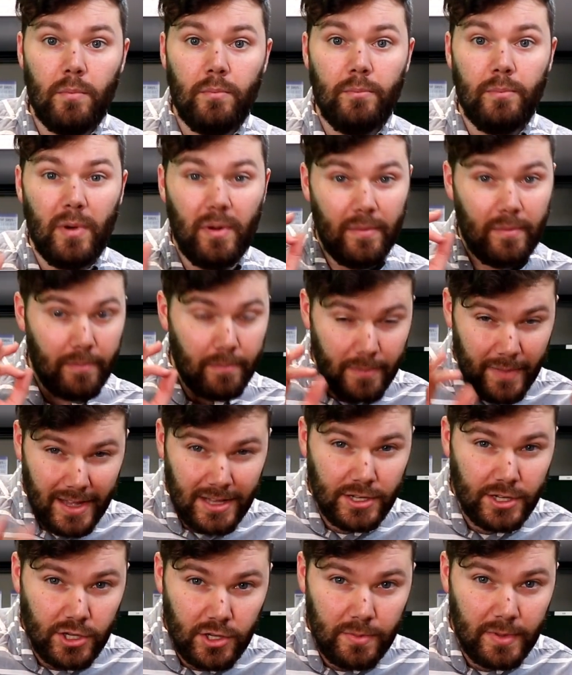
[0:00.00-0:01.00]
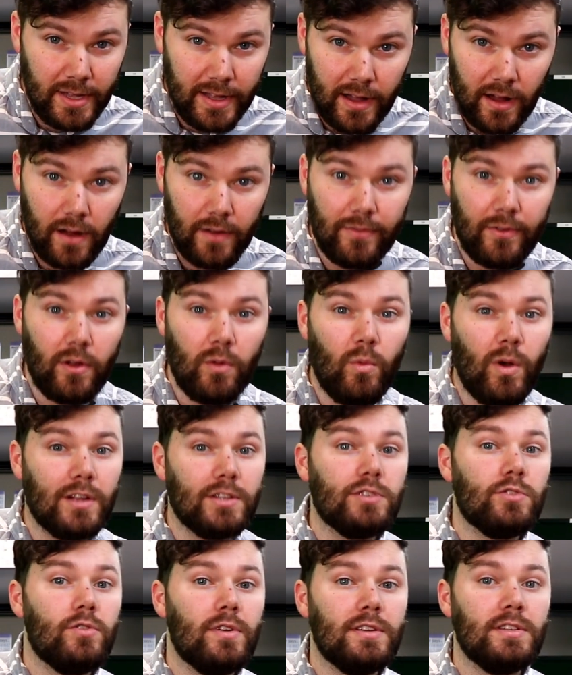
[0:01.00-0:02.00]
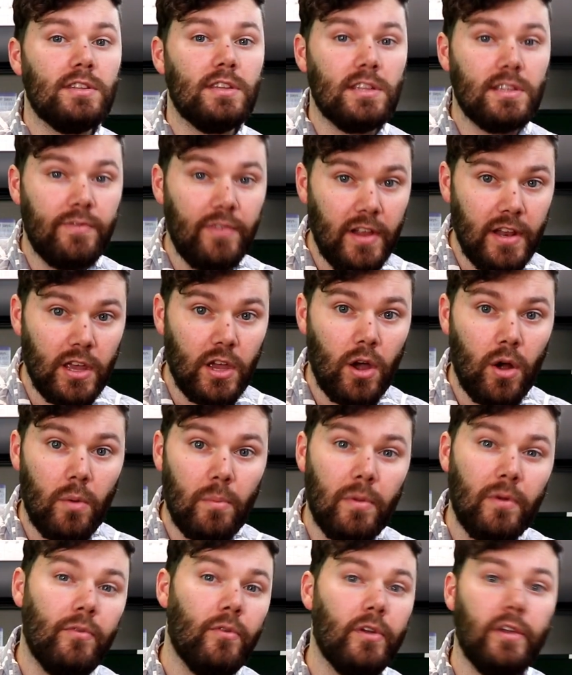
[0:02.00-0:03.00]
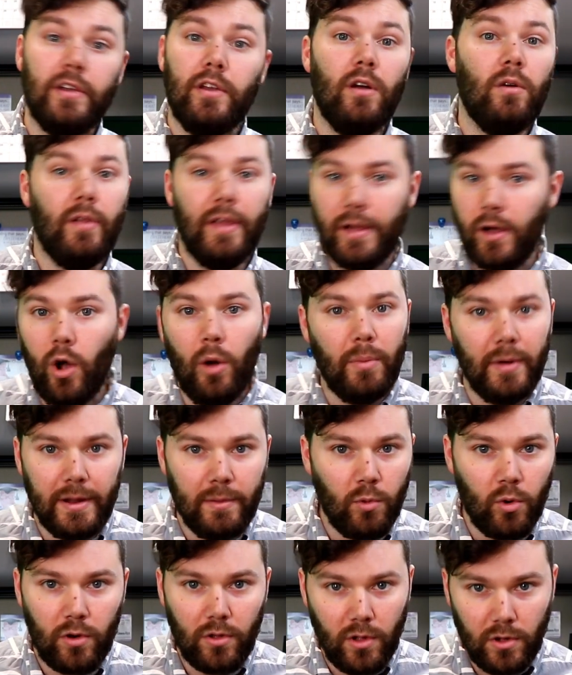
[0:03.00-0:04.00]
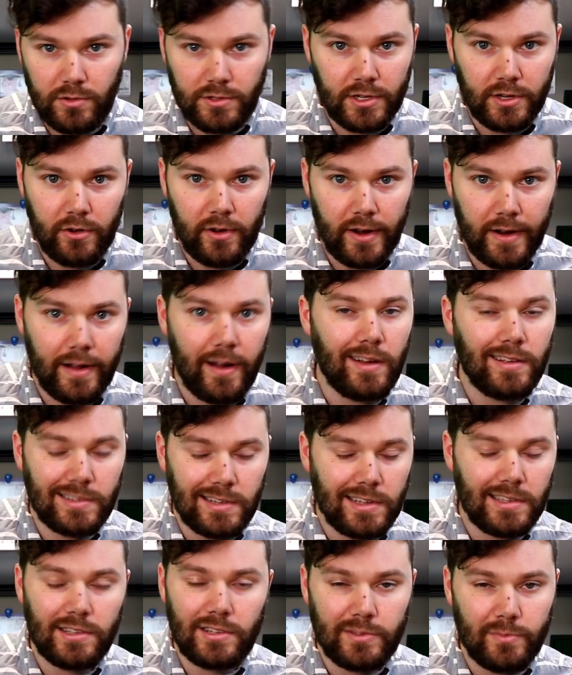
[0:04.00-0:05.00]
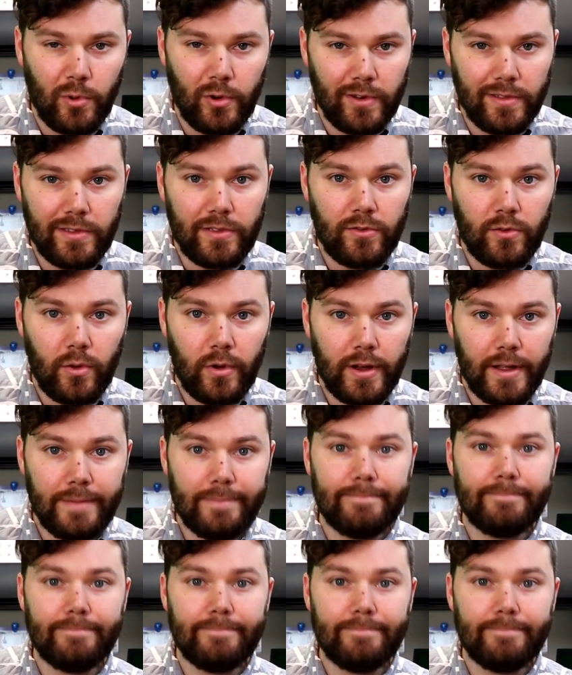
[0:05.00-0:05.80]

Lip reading: But make sure you be careful and watch the rest of this video before you go like opening more loans and credit cards, because there's more to the story.